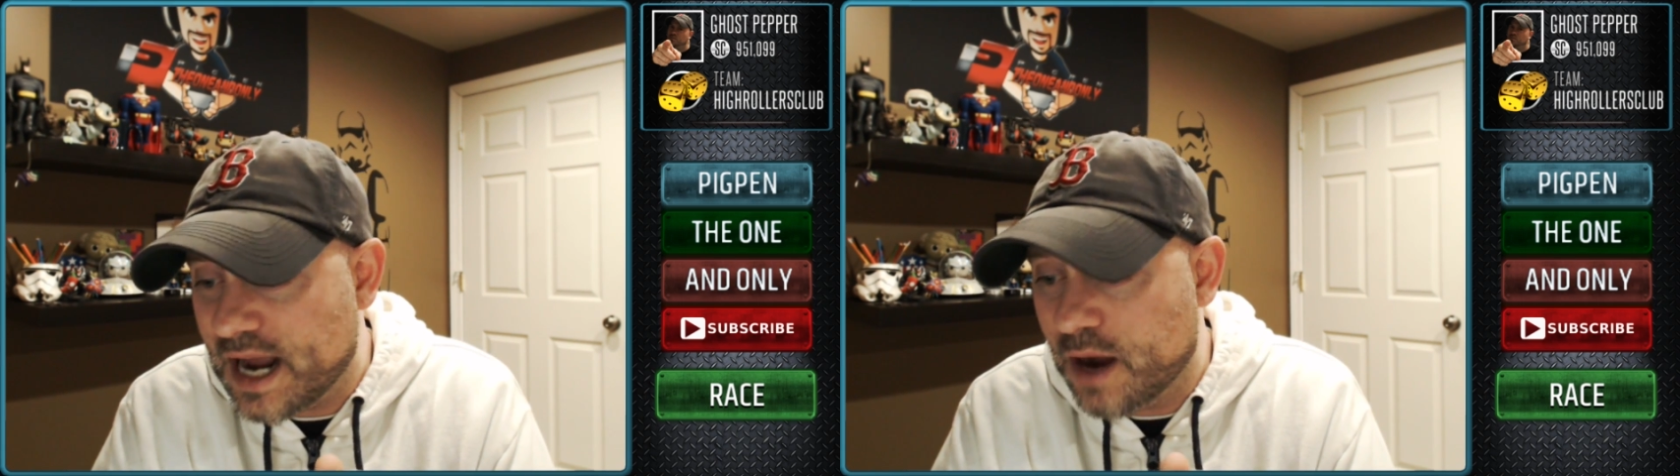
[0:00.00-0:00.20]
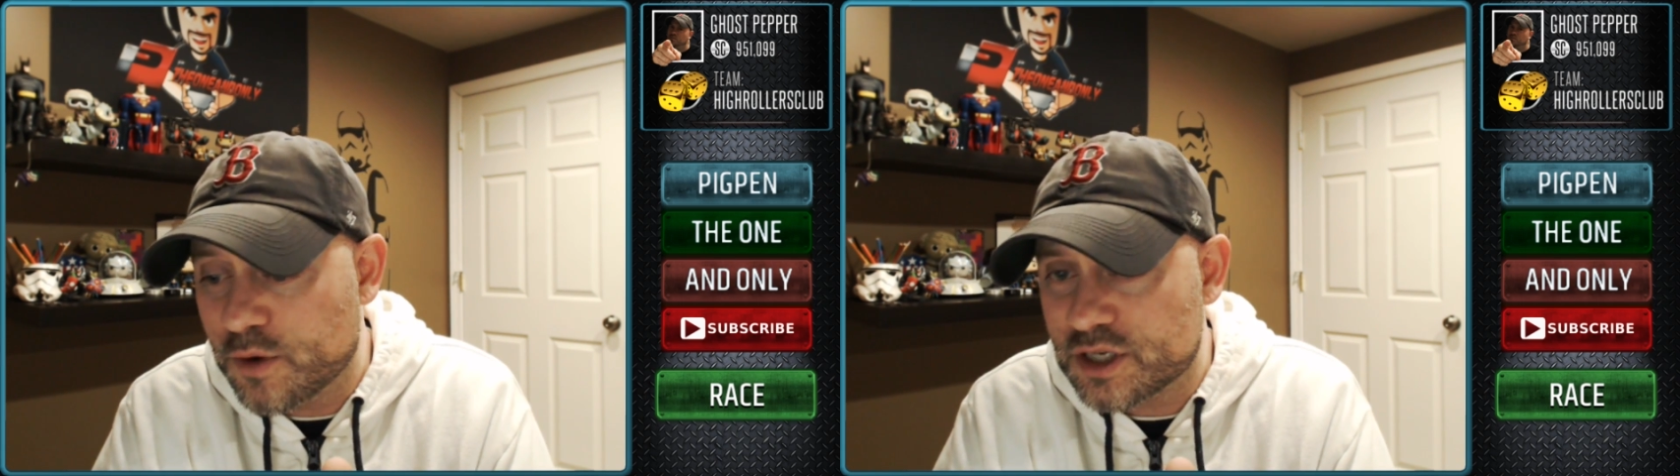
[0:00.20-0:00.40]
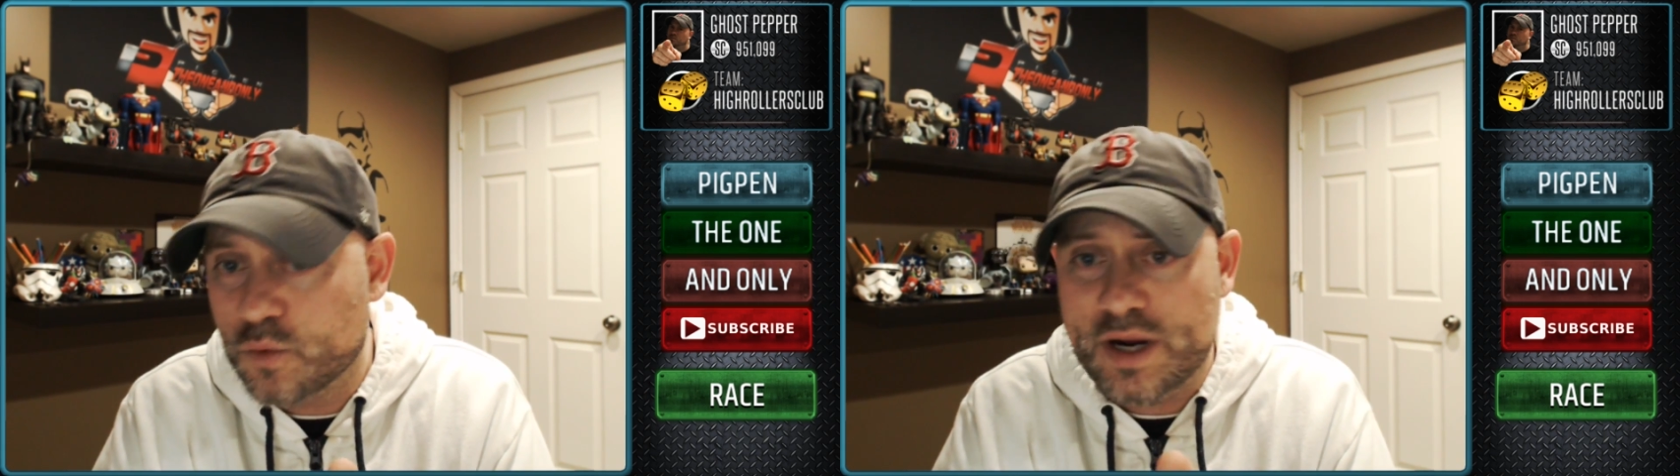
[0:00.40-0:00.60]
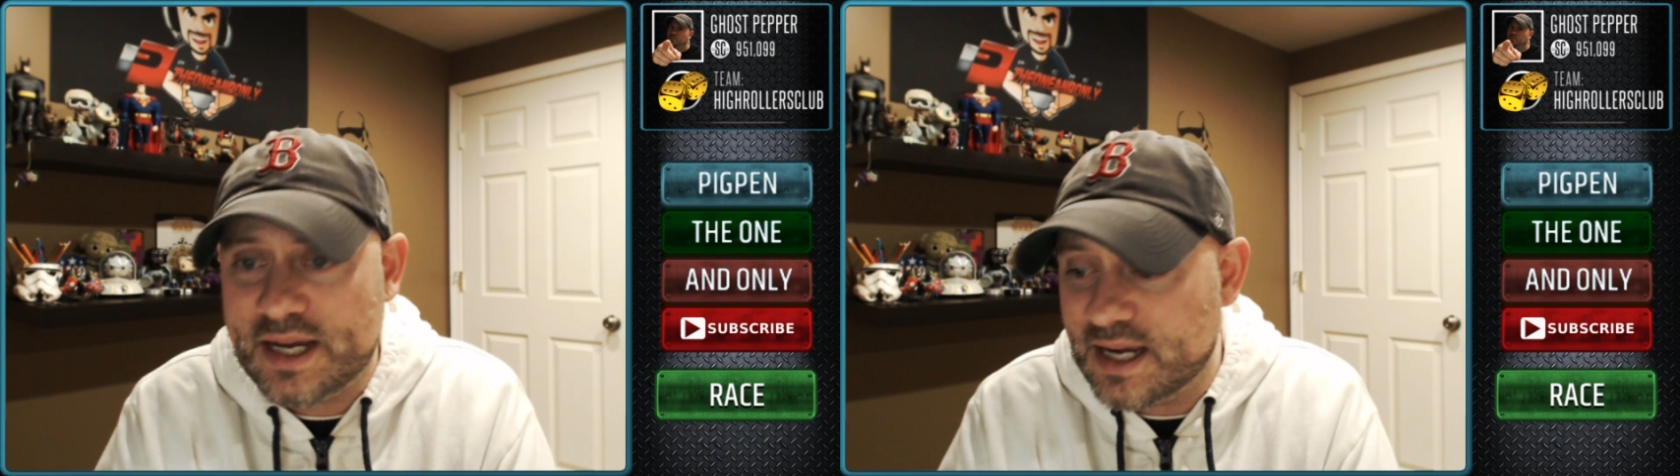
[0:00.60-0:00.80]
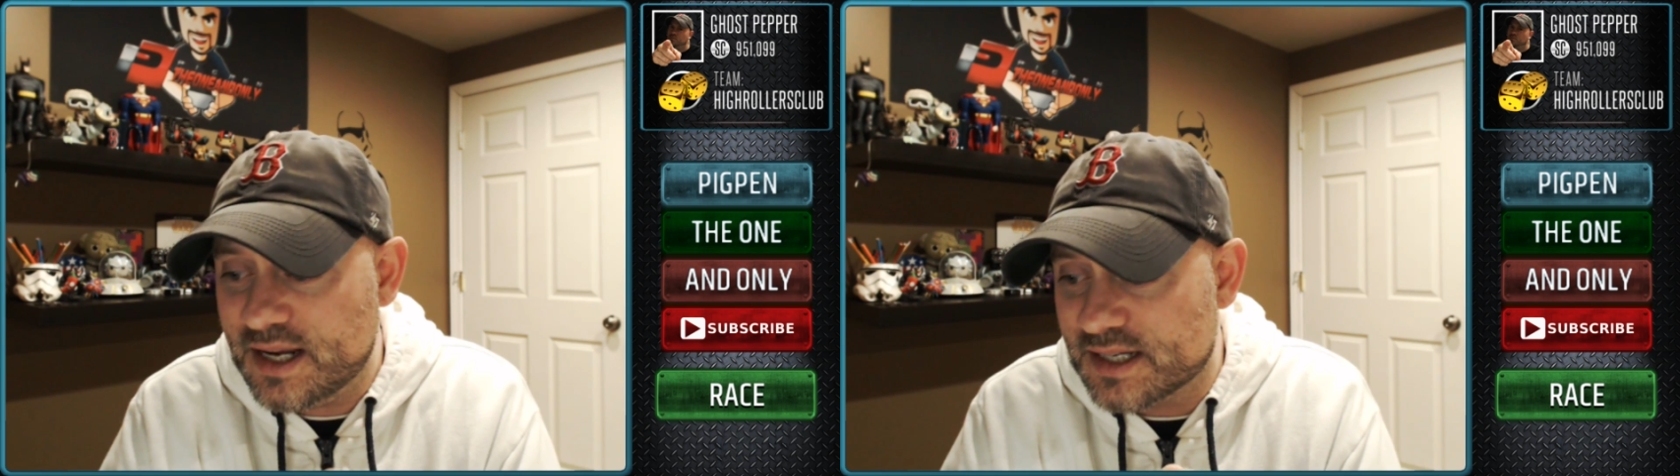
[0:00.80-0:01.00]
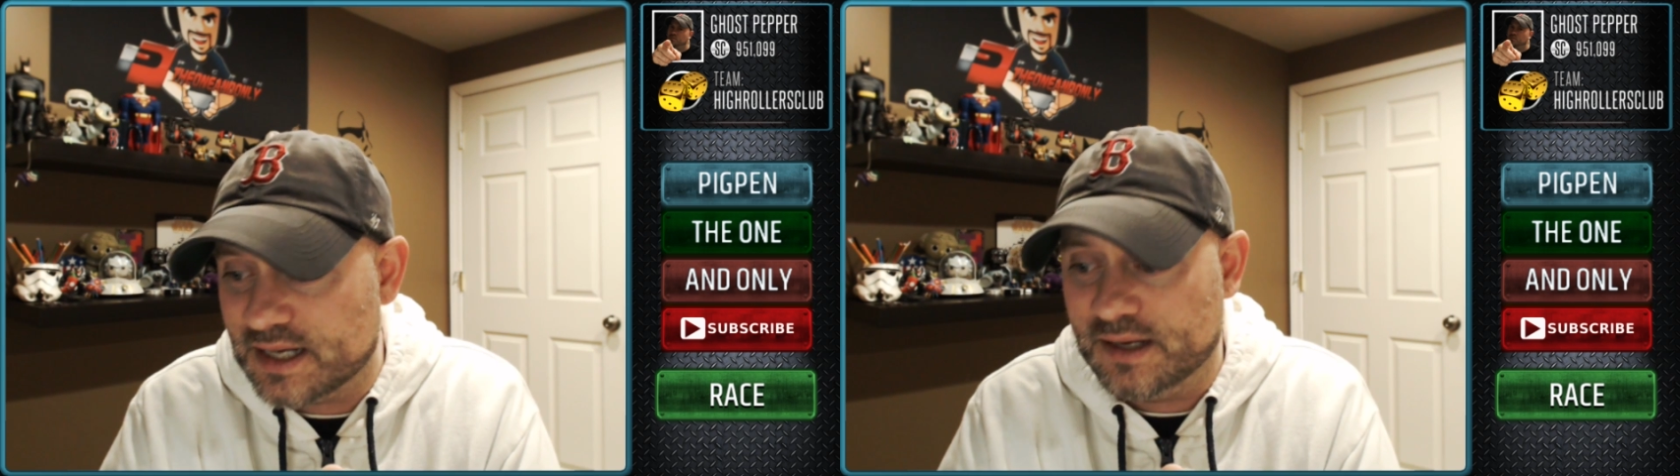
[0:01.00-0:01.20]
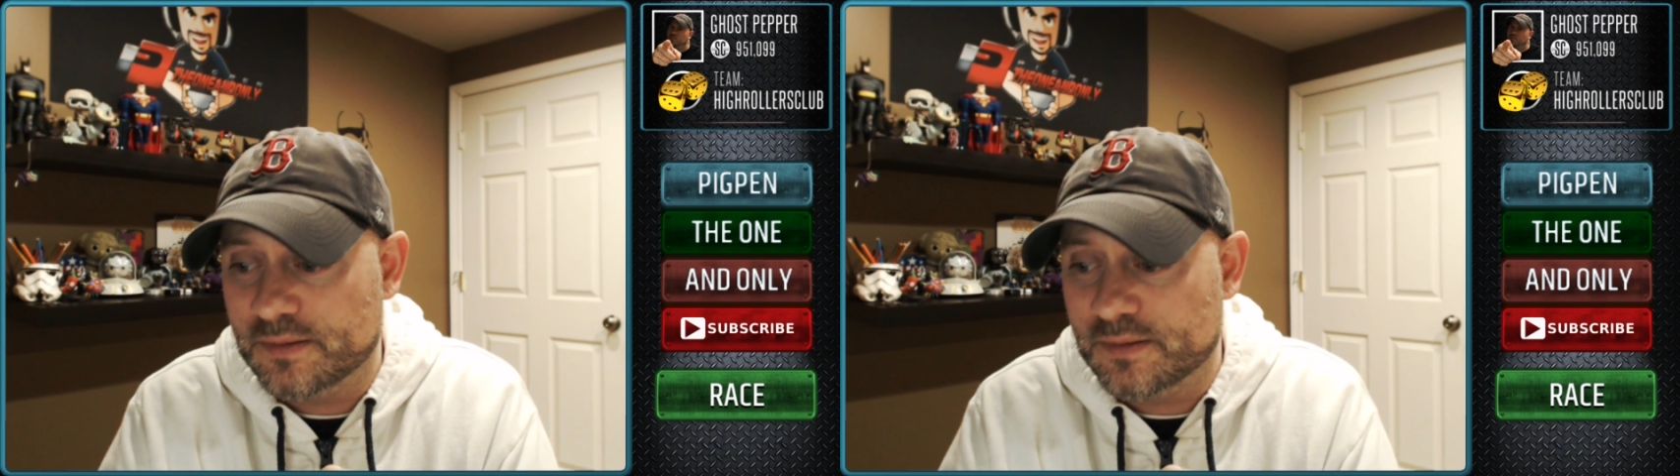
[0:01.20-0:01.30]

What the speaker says: hours a week easy.